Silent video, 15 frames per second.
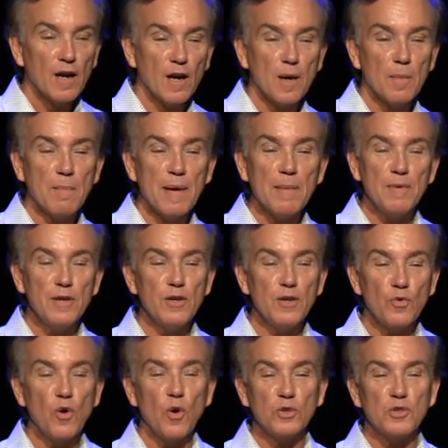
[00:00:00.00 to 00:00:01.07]
Uh, maybe
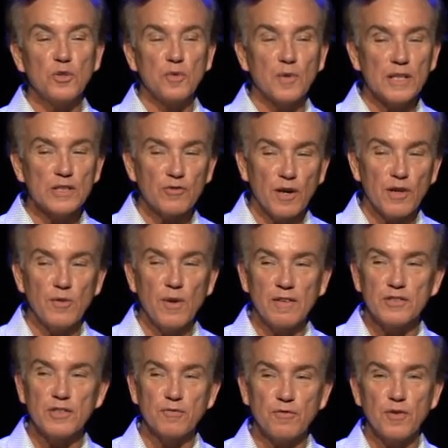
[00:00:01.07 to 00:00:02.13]
you go to a restaurant and you
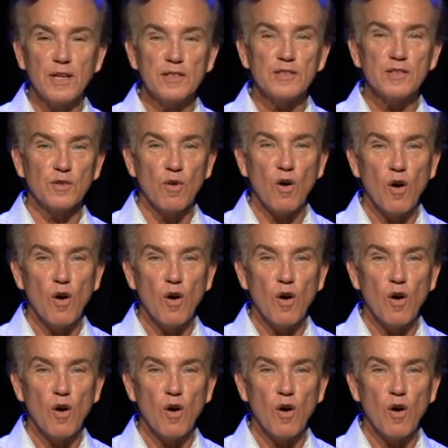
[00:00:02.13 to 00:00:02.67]
have some friends that are